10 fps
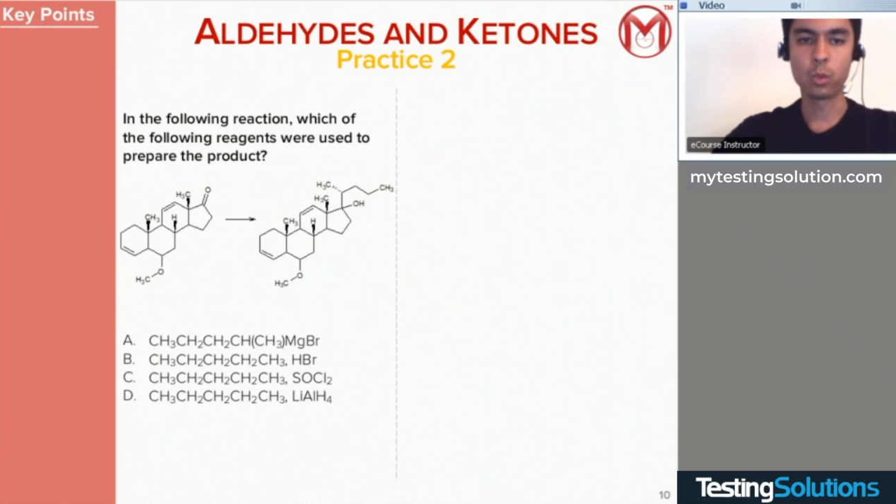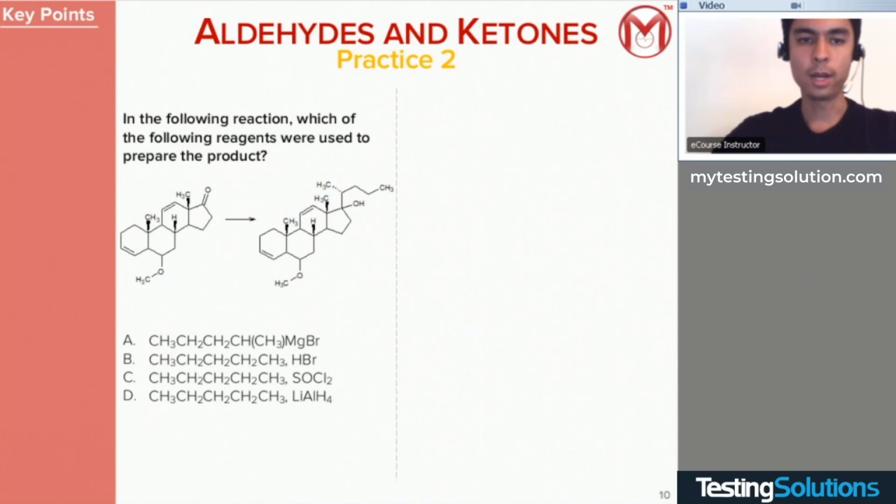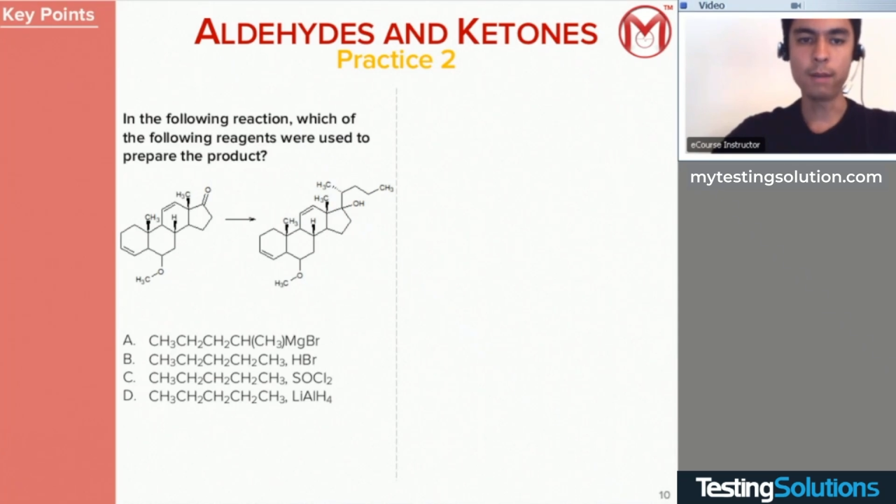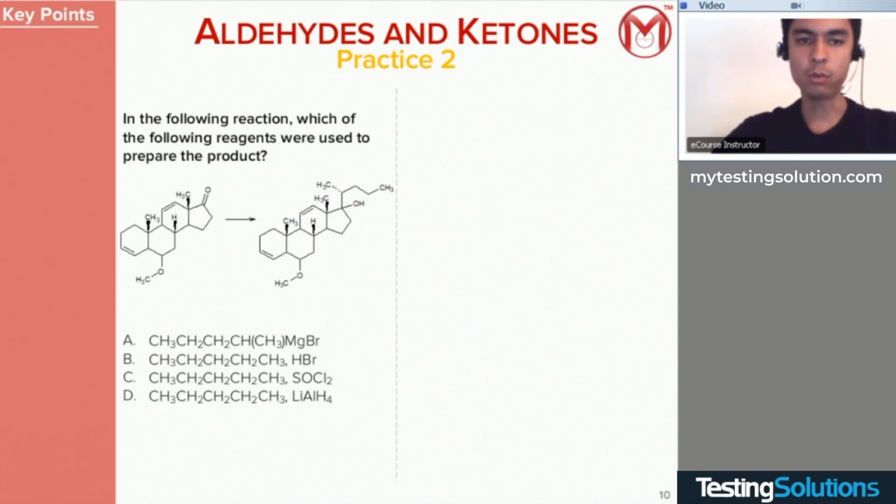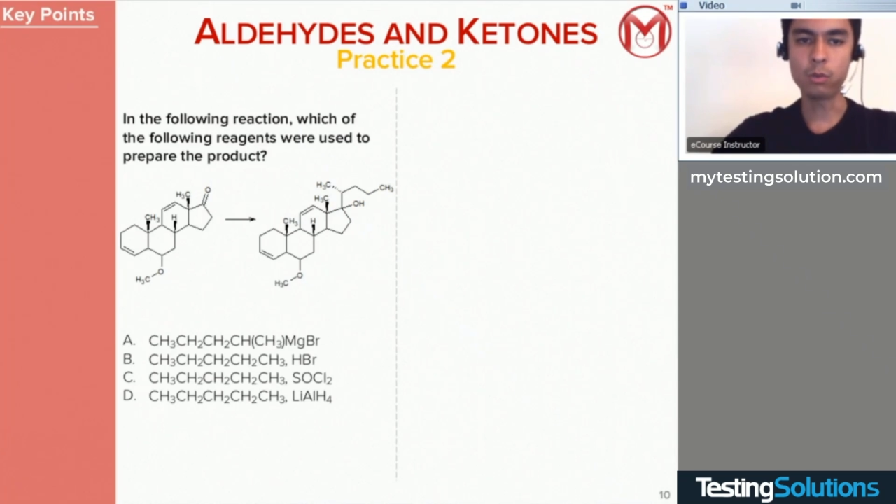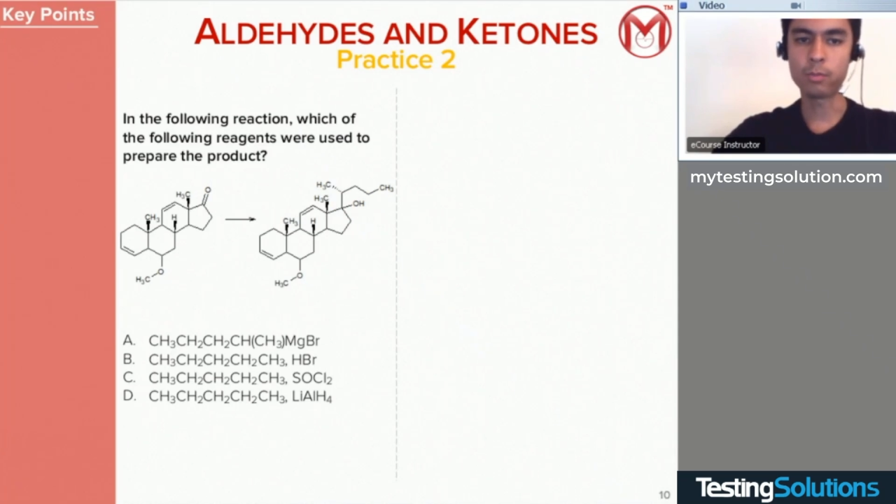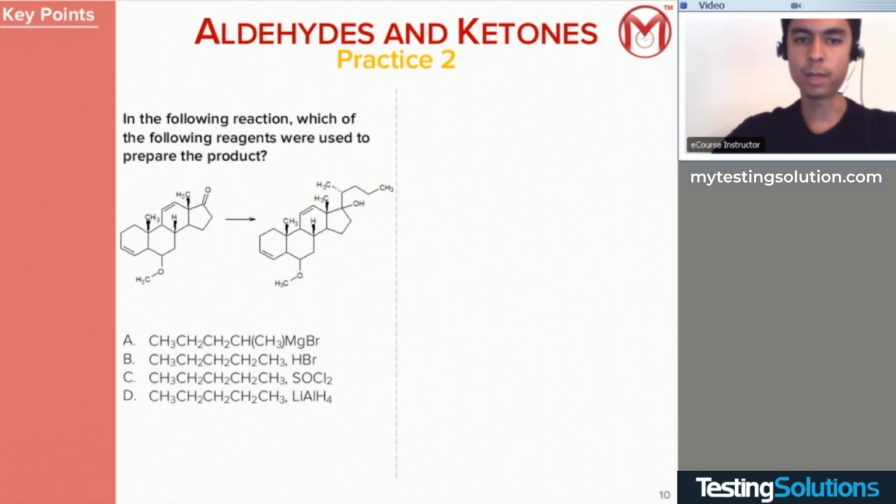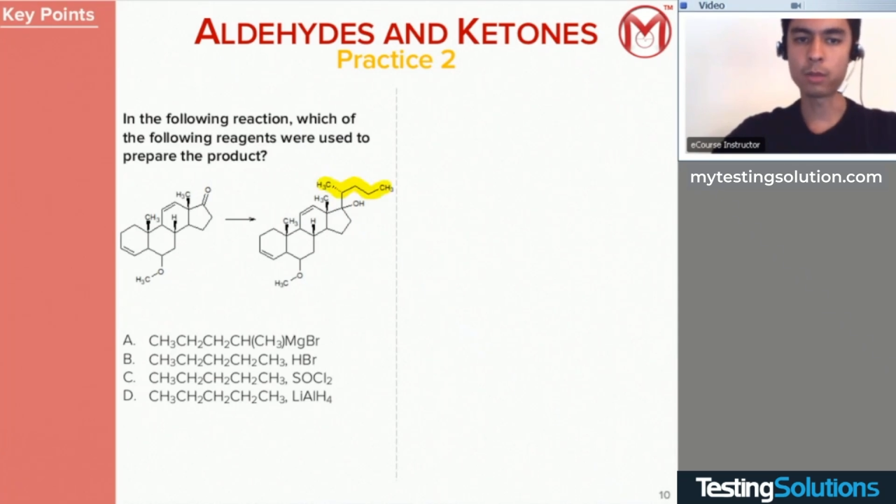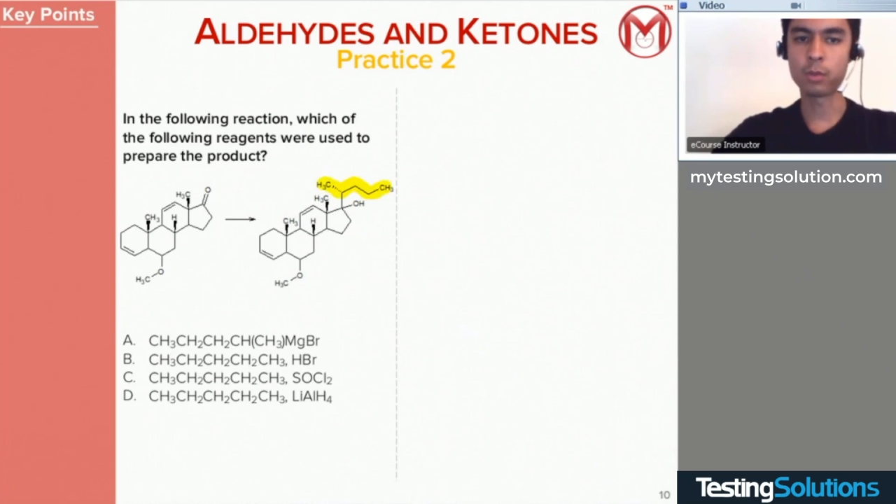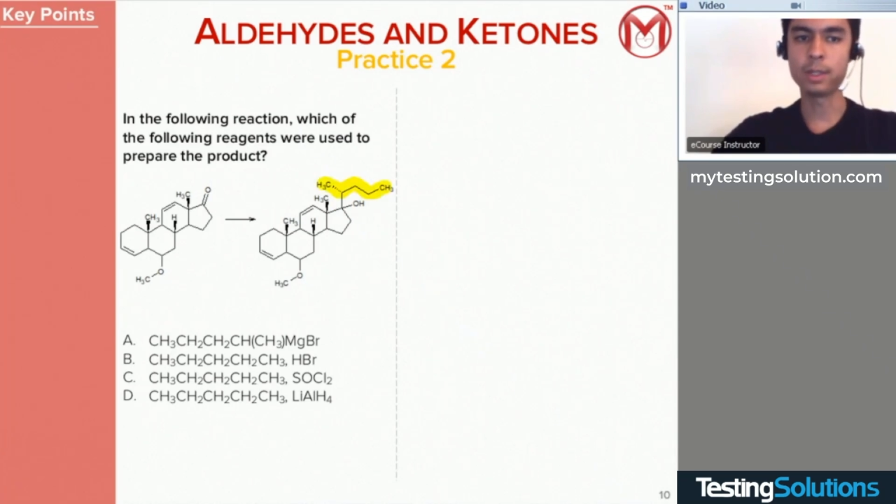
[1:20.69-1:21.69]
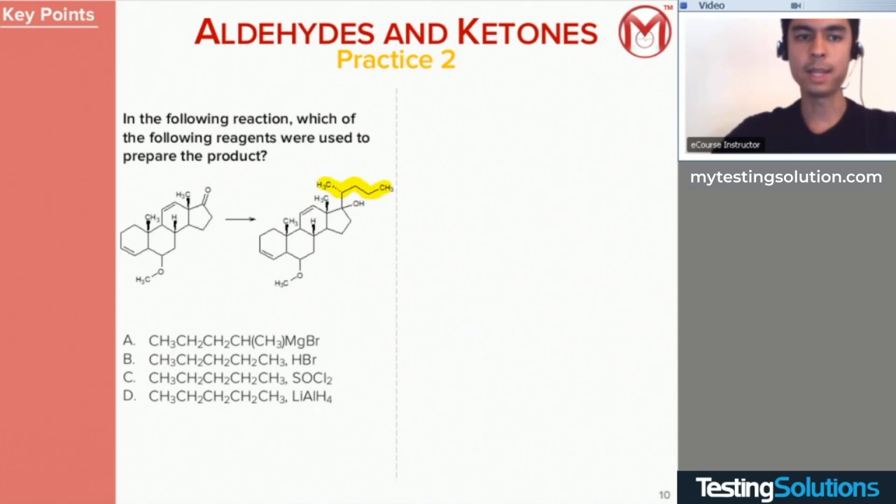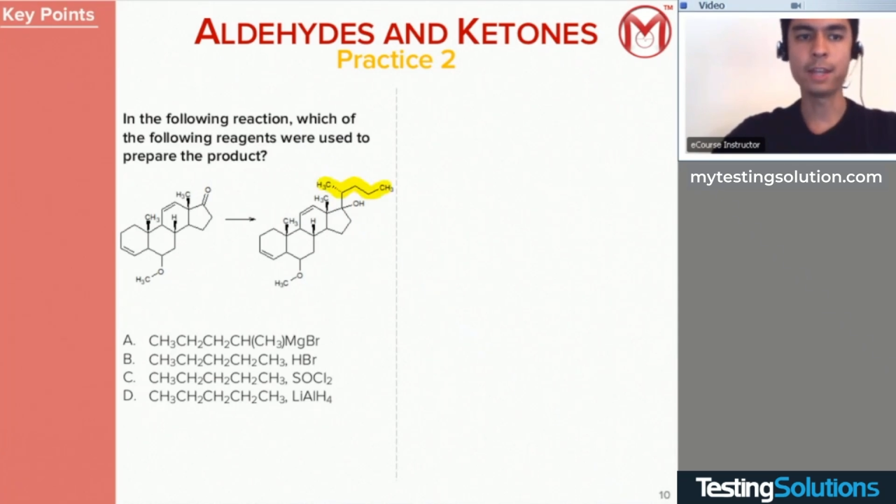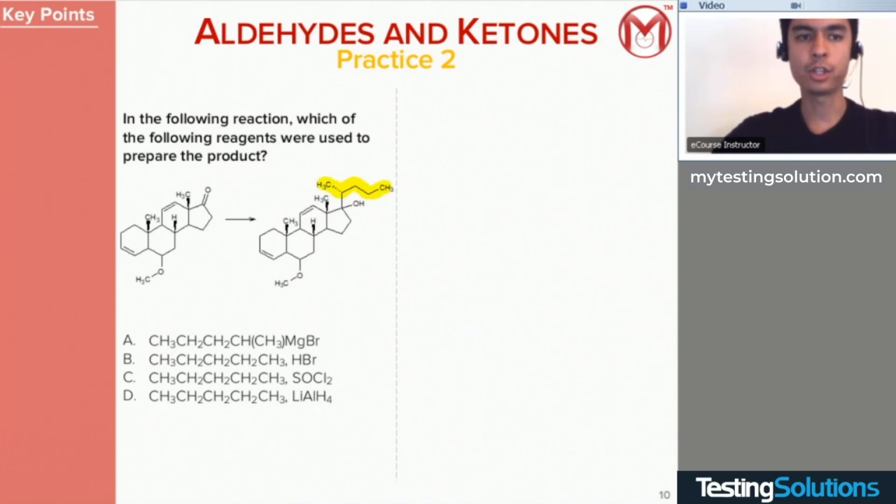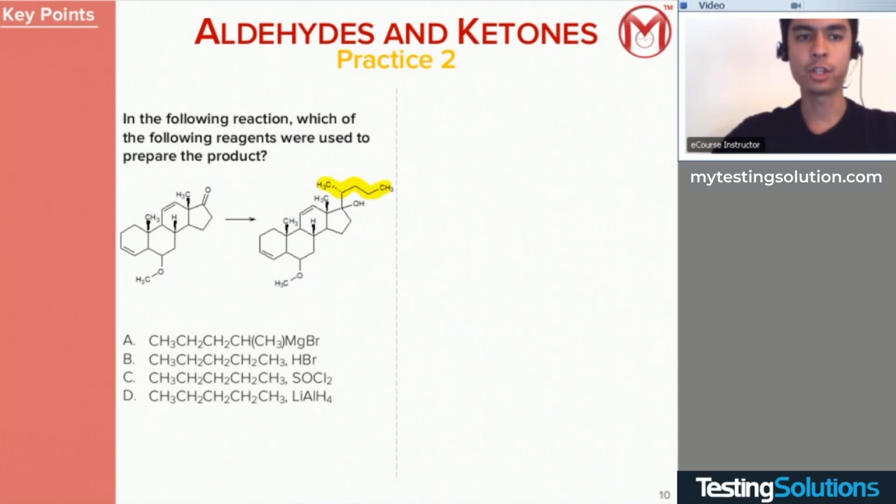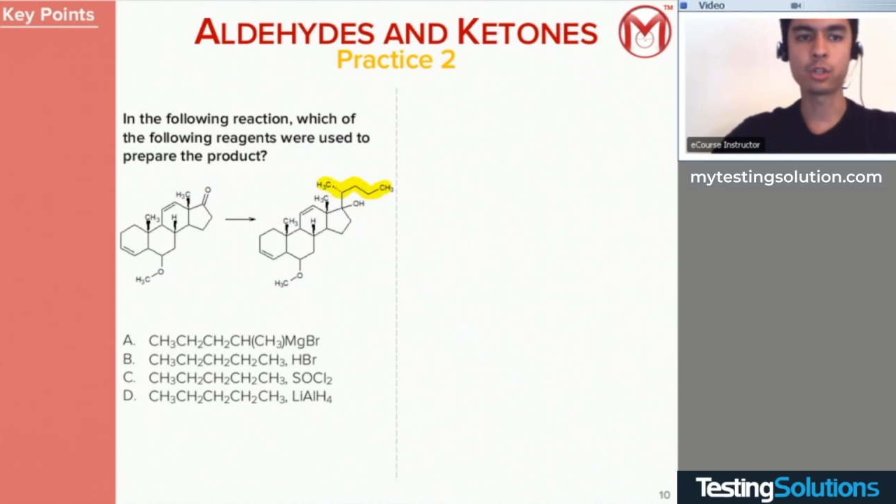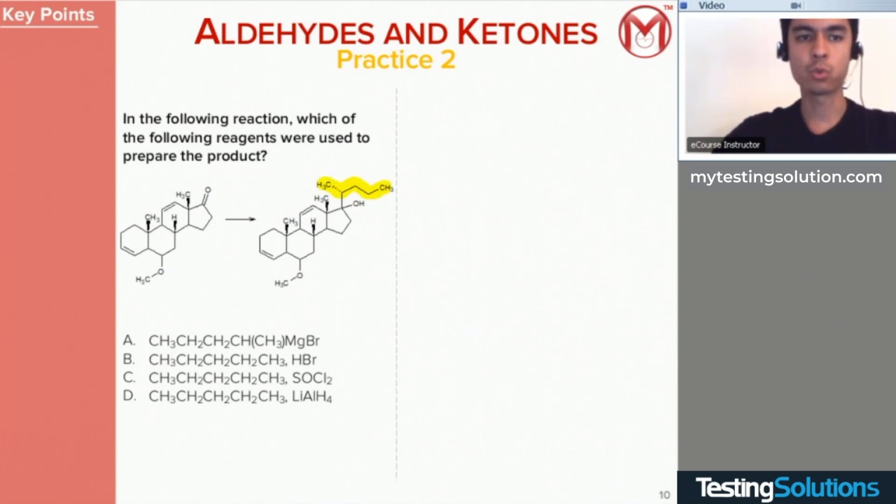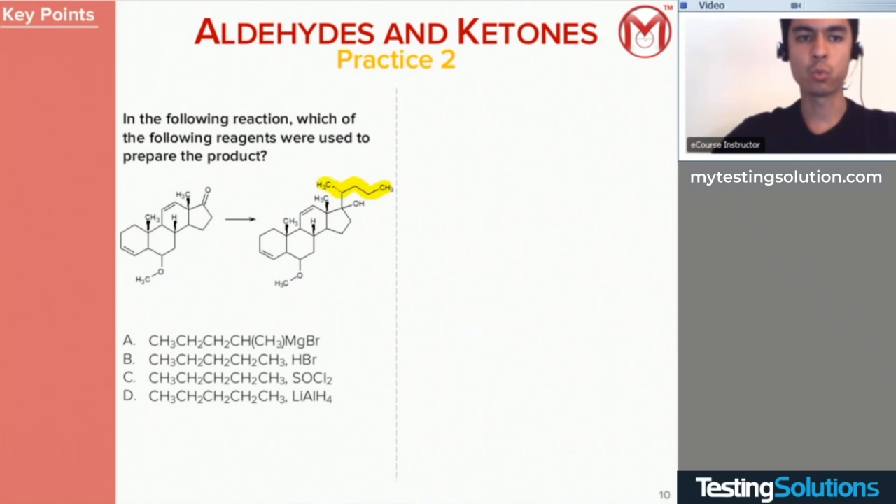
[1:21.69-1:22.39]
reagent was,